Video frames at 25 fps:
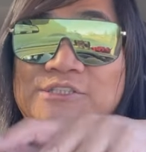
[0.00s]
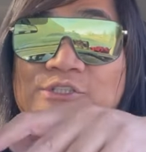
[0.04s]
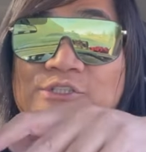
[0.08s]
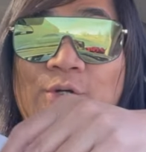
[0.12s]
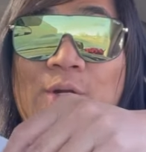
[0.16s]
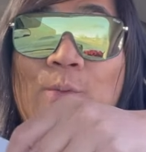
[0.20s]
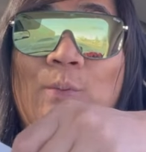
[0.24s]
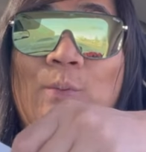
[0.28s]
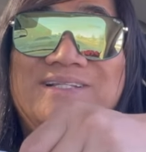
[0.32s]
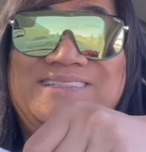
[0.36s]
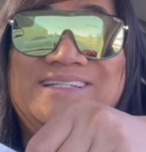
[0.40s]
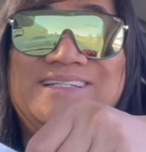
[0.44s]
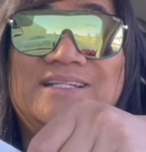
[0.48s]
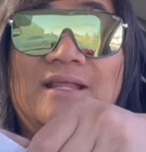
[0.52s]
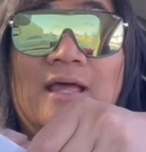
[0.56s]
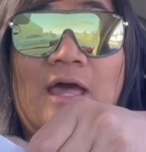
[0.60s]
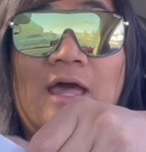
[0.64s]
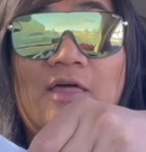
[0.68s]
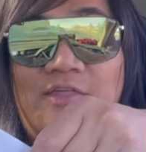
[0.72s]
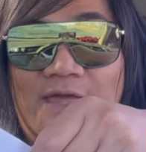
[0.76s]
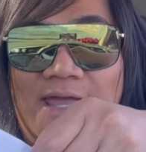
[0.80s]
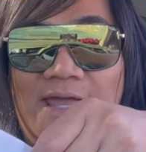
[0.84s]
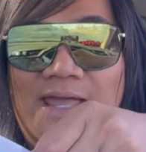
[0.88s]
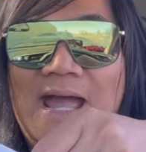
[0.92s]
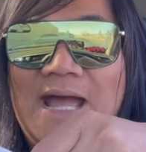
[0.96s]
Sorry, what did
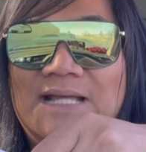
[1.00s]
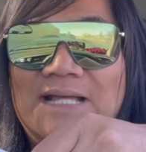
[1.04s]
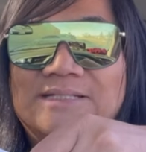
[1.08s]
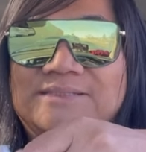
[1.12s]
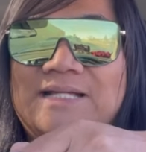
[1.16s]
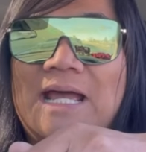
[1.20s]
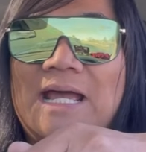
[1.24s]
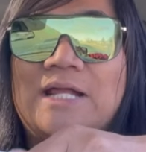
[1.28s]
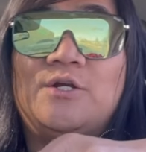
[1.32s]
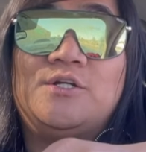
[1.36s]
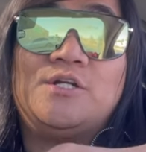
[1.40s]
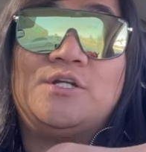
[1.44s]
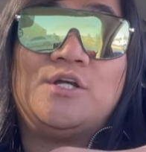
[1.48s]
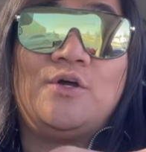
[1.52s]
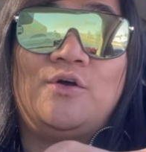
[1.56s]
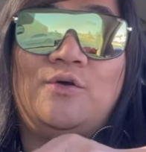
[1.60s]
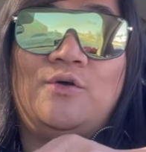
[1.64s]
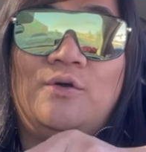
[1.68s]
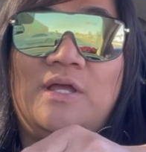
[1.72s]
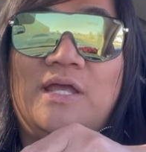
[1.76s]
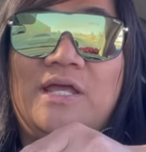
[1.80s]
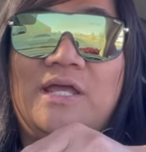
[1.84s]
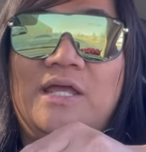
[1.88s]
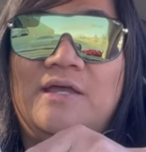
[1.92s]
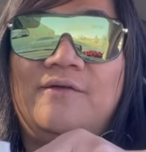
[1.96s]
they ask? I don't
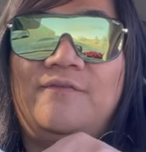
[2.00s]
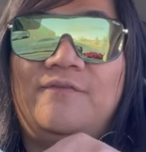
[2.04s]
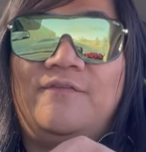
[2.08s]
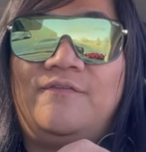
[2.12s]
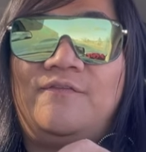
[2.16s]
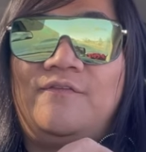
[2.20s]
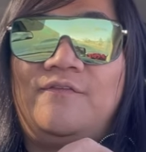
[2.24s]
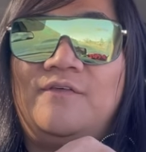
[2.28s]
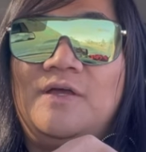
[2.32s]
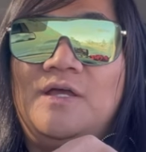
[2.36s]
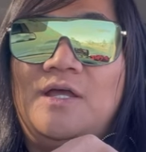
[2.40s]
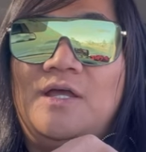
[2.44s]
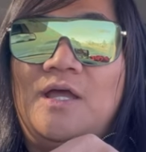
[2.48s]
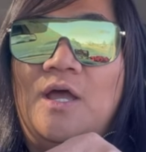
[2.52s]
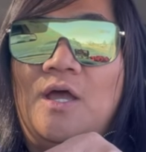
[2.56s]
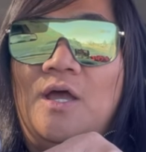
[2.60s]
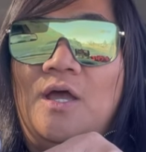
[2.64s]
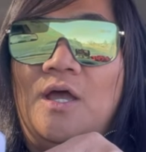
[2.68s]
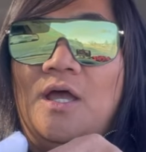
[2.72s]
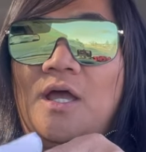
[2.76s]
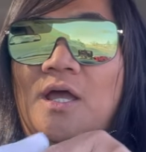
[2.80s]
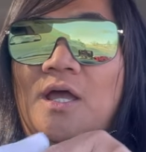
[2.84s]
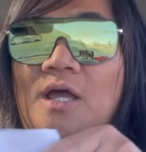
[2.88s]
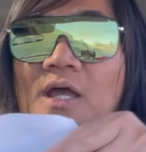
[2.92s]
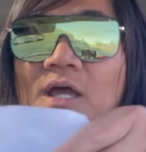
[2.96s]
know if
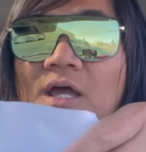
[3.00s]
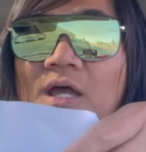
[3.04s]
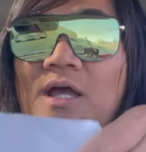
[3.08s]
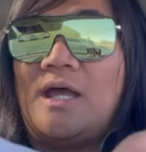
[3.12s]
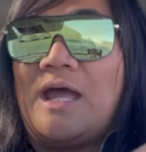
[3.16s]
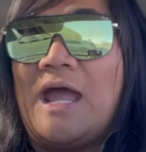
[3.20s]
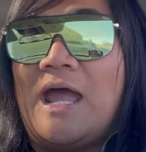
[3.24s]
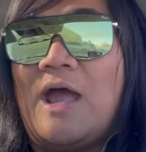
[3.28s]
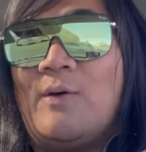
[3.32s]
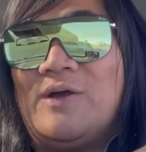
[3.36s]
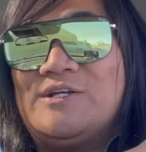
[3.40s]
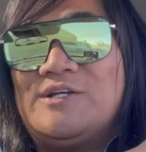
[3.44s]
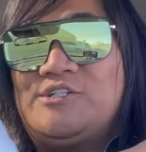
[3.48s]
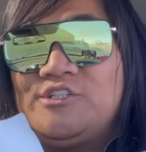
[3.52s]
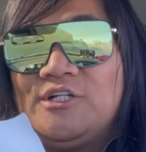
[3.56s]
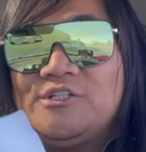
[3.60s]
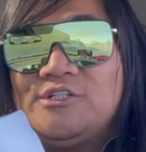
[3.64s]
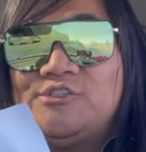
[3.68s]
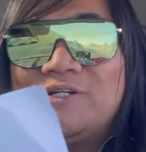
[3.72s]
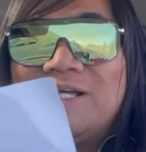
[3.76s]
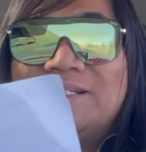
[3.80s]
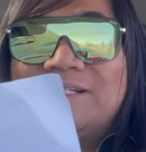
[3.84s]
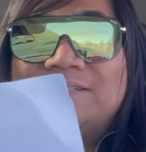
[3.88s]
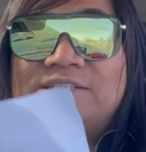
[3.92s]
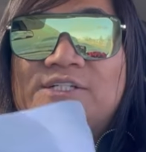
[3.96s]
how I should
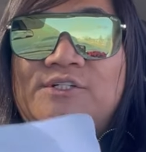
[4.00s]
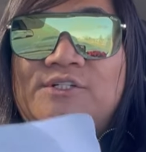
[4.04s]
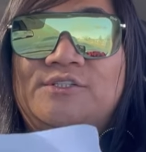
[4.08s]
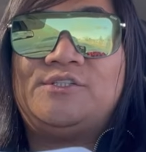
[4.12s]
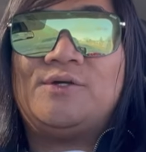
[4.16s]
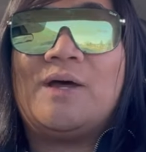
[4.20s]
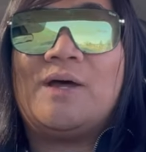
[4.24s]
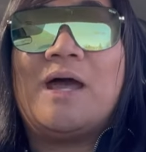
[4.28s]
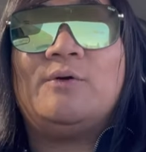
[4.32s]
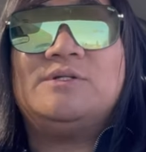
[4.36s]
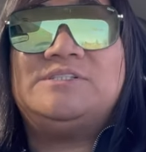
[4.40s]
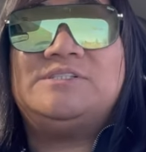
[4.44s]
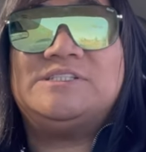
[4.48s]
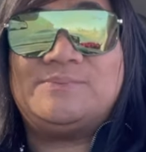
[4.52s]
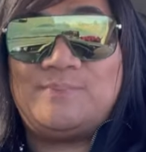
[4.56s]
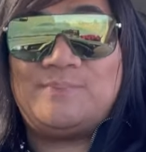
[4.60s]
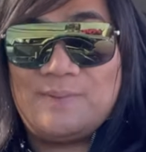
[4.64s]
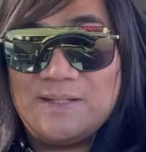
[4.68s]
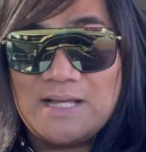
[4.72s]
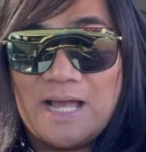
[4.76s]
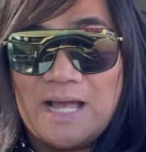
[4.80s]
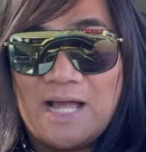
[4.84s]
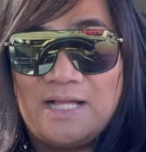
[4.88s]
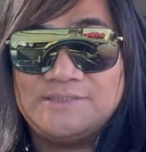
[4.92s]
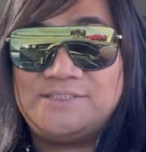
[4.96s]
address you. So I would just
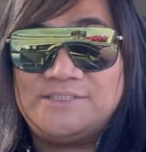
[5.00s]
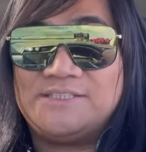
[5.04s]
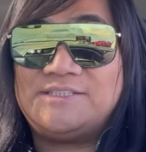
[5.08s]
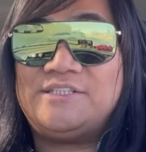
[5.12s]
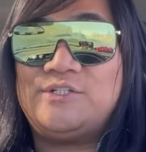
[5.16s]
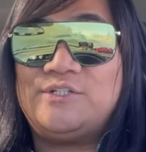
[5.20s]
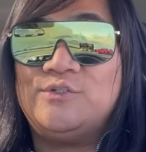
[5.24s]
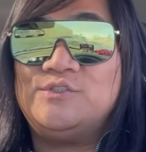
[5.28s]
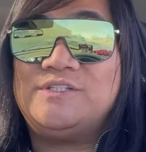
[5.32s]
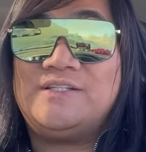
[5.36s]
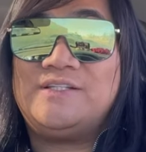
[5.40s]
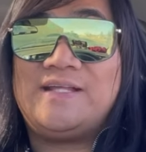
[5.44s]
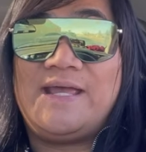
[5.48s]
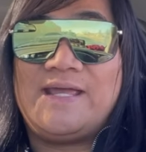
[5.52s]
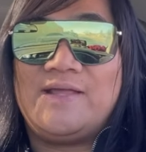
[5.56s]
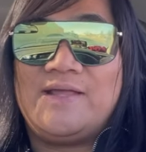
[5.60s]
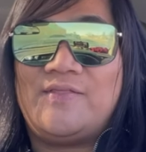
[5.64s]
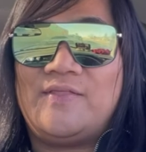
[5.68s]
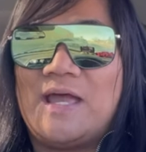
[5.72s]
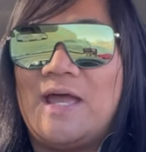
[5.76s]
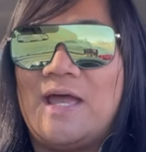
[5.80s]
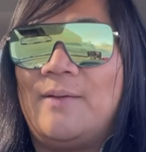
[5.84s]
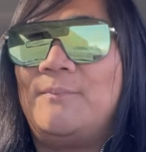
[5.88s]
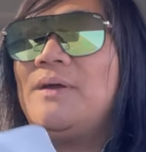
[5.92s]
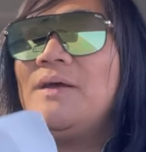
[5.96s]
be, I'll just use they
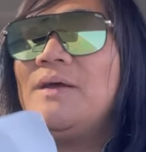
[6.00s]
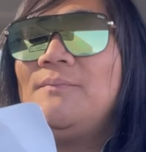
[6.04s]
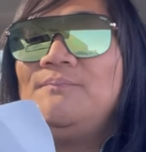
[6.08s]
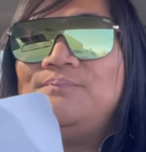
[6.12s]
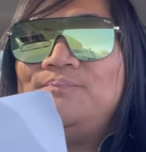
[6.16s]
and them.